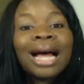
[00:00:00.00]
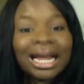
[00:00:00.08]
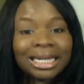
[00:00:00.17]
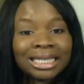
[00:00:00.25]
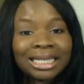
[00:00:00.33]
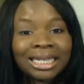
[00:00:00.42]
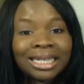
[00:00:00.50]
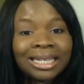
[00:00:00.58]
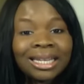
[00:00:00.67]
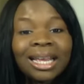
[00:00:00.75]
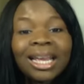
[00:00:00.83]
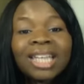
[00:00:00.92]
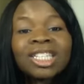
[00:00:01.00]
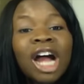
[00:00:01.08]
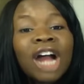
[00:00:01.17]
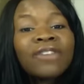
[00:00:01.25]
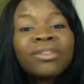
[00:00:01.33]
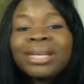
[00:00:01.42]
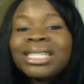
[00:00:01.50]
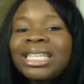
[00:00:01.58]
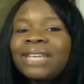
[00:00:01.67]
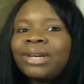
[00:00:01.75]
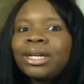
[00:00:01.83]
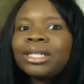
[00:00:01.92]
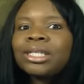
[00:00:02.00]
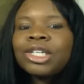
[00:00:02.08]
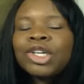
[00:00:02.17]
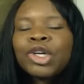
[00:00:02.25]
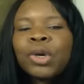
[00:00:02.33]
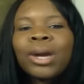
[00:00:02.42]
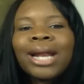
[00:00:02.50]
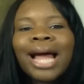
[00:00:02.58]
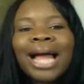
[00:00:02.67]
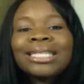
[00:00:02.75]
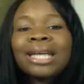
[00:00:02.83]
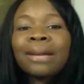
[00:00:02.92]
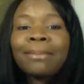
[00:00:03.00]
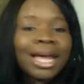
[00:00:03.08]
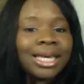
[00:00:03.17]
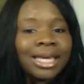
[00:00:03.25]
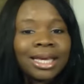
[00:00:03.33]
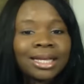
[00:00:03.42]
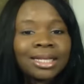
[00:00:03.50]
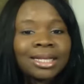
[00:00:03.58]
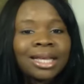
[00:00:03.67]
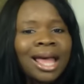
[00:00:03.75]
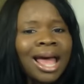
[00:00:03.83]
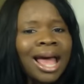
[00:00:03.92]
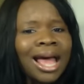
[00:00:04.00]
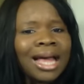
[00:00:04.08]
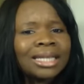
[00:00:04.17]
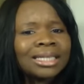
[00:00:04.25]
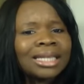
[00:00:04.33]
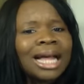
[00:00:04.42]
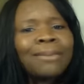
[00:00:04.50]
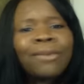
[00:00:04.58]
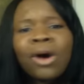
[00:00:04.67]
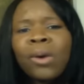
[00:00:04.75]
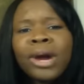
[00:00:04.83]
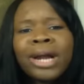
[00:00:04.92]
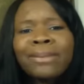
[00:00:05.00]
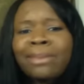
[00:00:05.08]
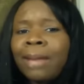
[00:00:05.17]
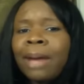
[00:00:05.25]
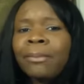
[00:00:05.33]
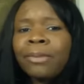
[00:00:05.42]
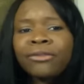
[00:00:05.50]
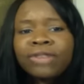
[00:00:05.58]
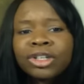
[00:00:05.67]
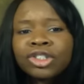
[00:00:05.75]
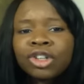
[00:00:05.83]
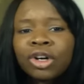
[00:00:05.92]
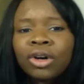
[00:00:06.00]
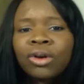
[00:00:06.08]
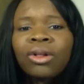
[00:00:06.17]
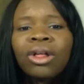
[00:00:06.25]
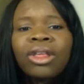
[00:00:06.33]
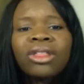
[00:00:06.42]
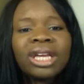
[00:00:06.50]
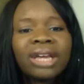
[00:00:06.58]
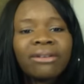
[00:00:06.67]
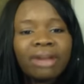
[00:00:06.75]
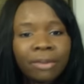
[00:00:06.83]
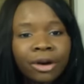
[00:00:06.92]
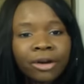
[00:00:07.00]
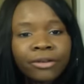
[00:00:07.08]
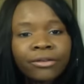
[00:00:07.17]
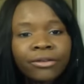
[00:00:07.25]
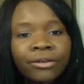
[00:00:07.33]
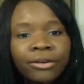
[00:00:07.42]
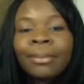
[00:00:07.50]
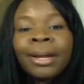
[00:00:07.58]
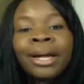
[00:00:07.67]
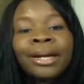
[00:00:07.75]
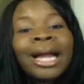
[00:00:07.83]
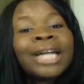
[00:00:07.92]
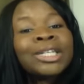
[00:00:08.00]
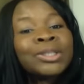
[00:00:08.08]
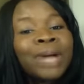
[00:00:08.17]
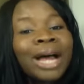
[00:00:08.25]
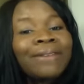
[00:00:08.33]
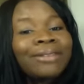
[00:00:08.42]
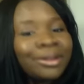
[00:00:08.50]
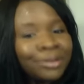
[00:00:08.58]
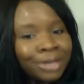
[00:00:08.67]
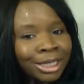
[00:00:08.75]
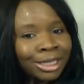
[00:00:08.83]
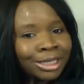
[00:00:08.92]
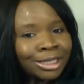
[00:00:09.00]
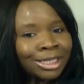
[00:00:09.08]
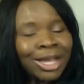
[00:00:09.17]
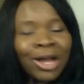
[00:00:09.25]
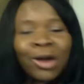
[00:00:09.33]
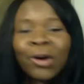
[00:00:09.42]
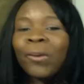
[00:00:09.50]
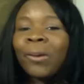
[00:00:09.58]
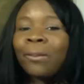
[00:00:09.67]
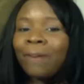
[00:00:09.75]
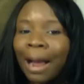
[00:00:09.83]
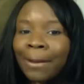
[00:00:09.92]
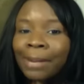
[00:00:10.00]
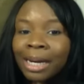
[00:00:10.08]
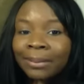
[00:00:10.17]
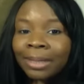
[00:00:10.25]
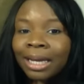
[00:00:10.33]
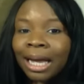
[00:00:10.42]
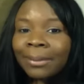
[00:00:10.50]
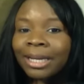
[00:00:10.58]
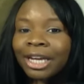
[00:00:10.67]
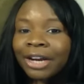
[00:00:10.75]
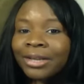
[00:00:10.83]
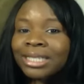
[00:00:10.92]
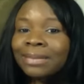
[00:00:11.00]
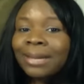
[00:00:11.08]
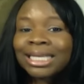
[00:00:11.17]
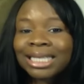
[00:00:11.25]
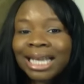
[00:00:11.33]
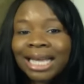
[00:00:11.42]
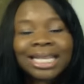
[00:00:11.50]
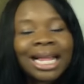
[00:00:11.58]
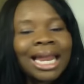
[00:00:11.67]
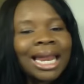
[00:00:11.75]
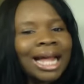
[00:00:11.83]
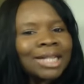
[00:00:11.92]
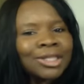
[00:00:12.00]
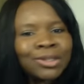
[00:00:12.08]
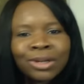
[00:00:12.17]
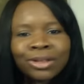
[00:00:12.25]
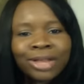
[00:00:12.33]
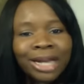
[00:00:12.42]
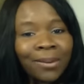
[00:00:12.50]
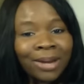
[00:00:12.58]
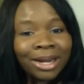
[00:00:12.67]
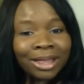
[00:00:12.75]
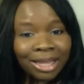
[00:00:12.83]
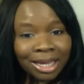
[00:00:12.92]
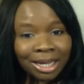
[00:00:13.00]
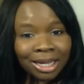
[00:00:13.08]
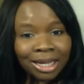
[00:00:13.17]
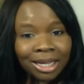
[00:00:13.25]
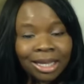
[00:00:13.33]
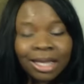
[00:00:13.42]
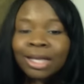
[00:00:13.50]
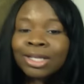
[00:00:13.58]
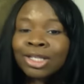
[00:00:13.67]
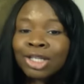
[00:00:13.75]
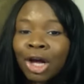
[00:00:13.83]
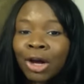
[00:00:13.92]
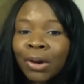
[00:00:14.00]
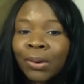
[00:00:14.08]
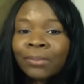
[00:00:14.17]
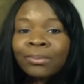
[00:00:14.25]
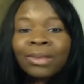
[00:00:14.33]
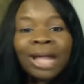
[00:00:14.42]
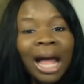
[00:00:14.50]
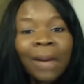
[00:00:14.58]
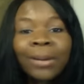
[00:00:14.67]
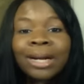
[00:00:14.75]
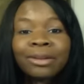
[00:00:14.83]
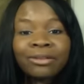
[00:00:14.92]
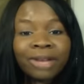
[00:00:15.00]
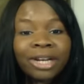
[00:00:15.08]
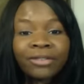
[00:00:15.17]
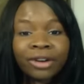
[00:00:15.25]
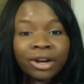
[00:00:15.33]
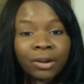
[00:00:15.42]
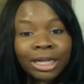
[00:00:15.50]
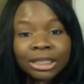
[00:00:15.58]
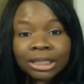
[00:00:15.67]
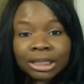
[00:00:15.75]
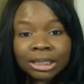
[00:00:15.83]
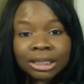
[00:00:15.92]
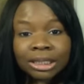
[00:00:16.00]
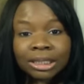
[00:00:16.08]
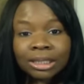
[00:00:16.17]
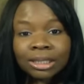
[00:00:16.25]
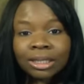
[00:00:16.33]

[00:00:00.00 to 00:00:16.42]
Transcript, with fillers: Honestly, it's hard for me to even consider what I tell my kids, as I'm more worried about my birth control than giving birth. But I do have a little niece who will probably become curious about sex a lot sooner than I want to think. So I want to be ready for her questions.